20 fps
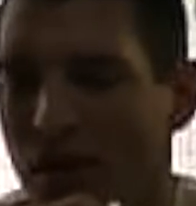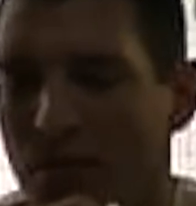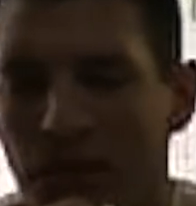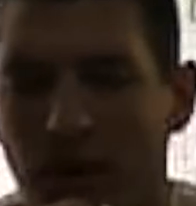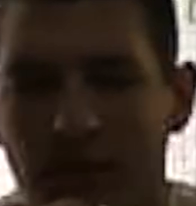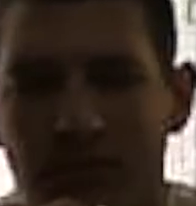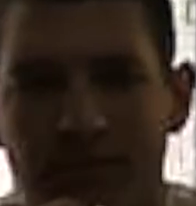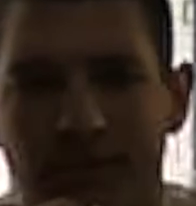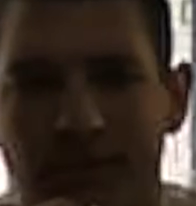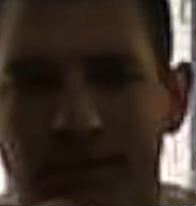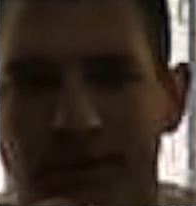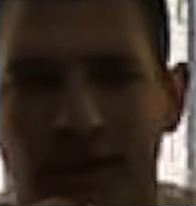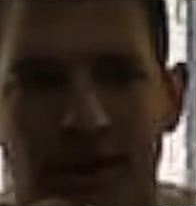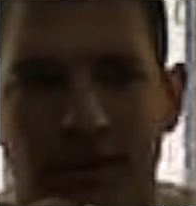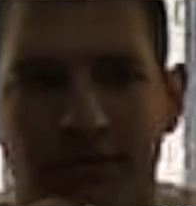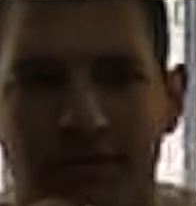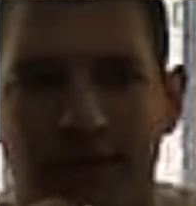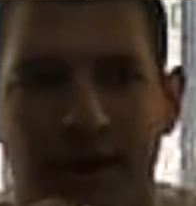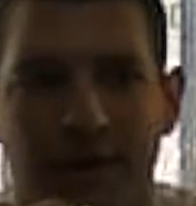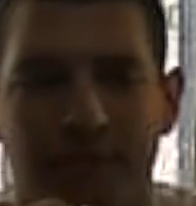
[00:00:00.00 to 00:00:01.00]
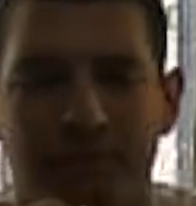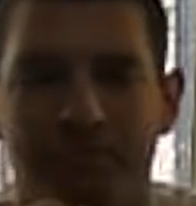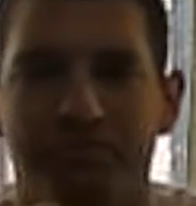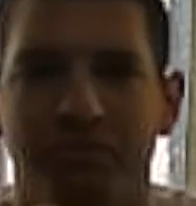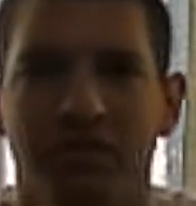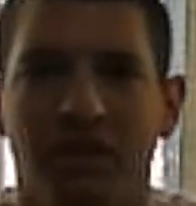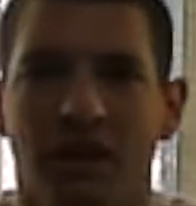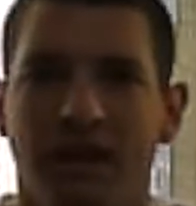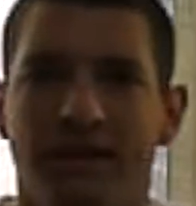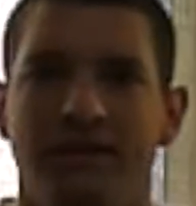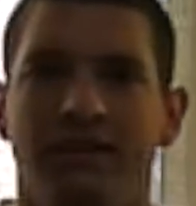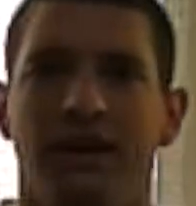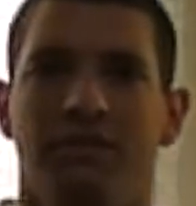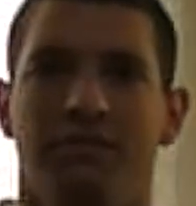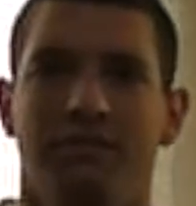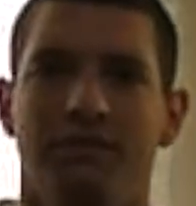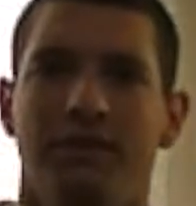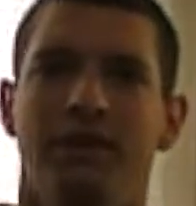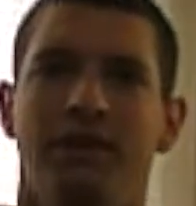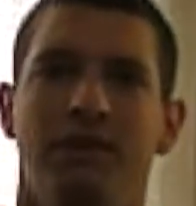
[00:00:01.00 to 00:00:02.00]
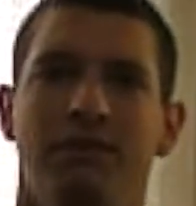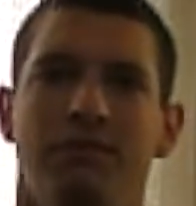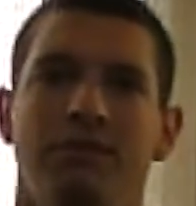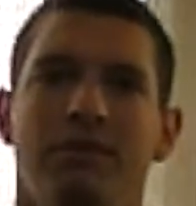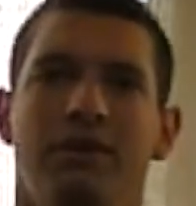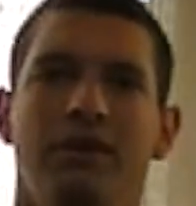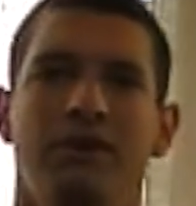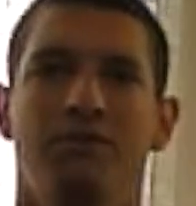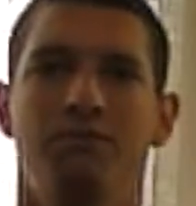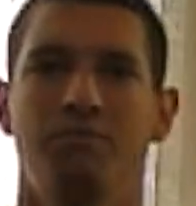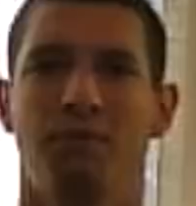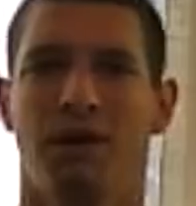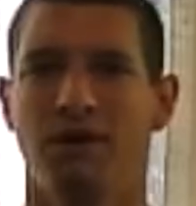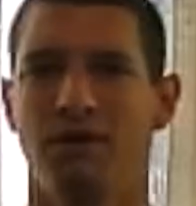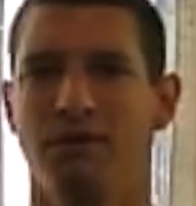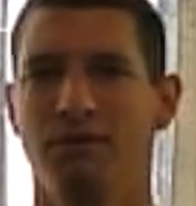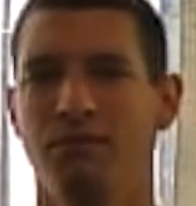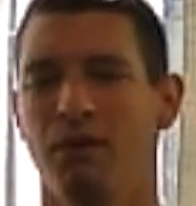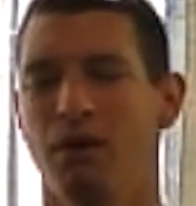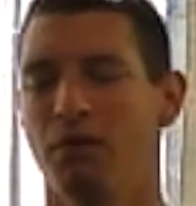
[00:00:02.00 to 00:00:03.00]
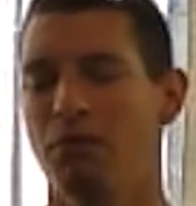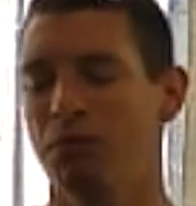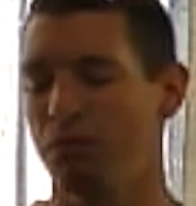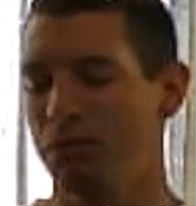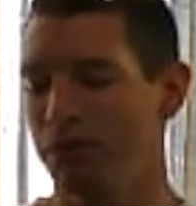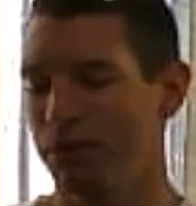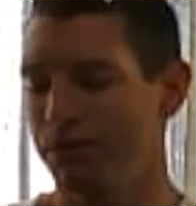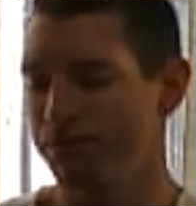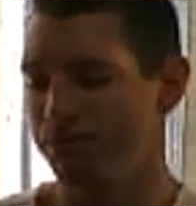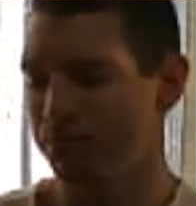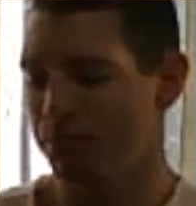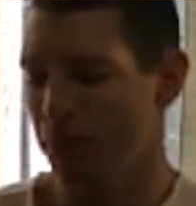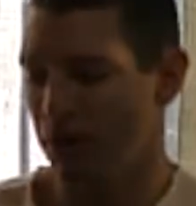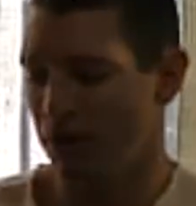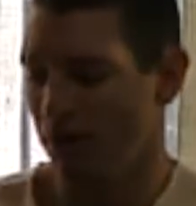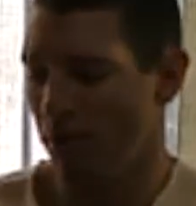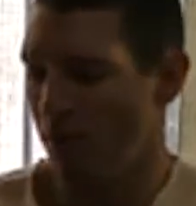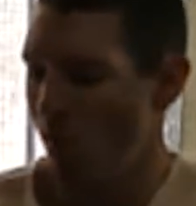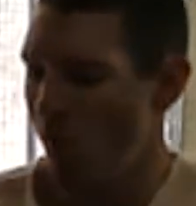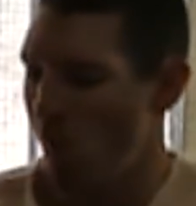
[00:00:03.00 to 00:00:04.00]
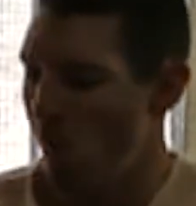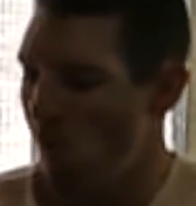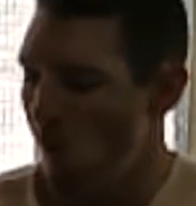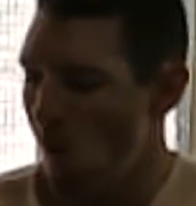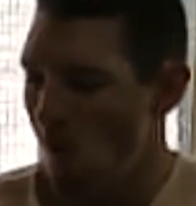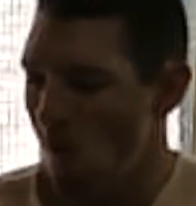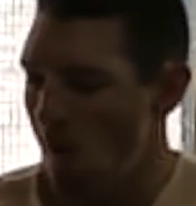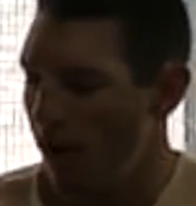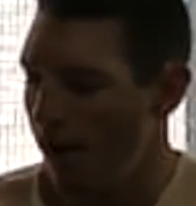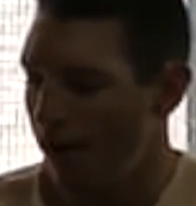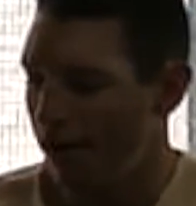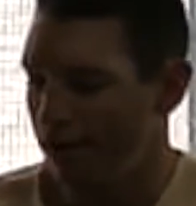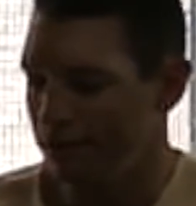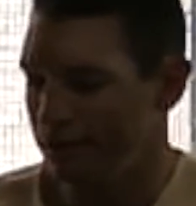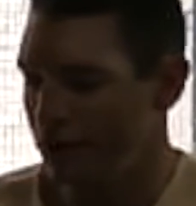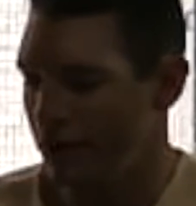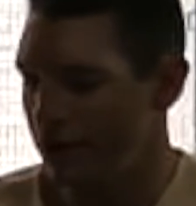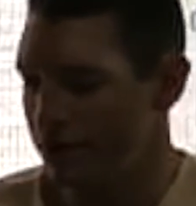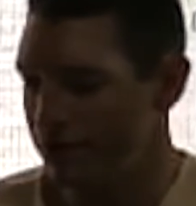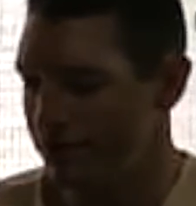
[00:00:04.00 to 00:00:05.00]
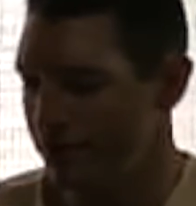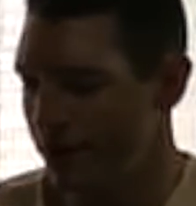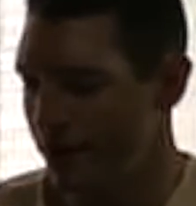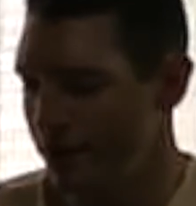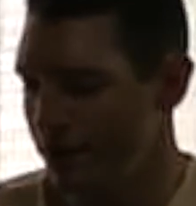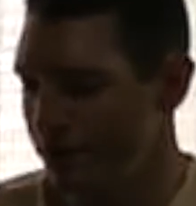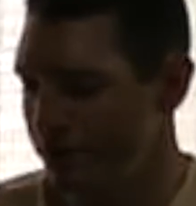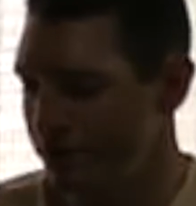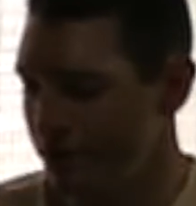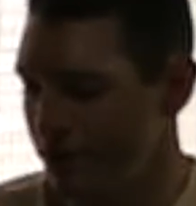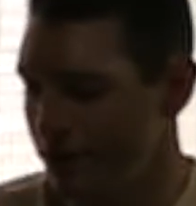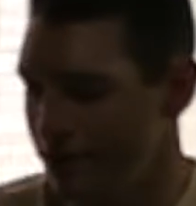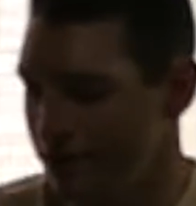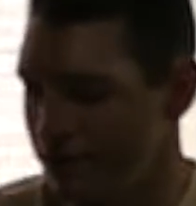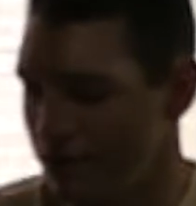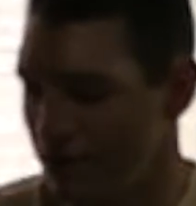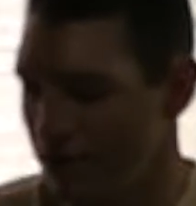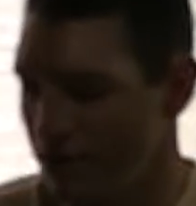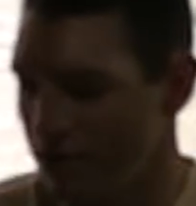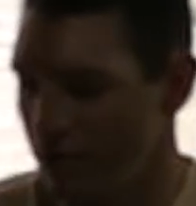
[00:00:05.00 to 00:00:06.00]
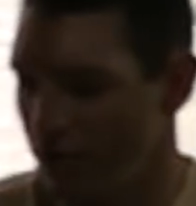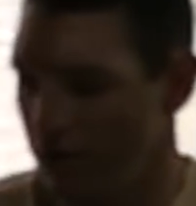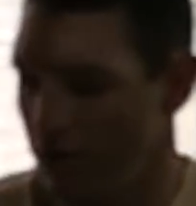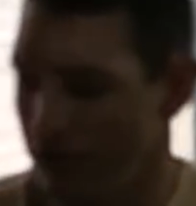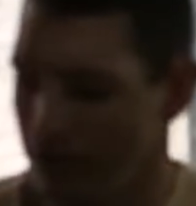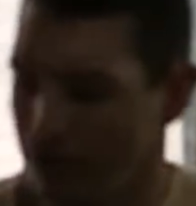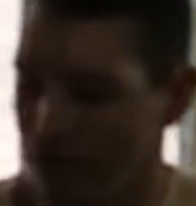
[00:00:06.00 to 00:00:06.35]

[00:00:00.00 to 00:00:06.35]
But I'm still not a fan. It definitely tastes better, probably, but I'm not a fan of tonic water.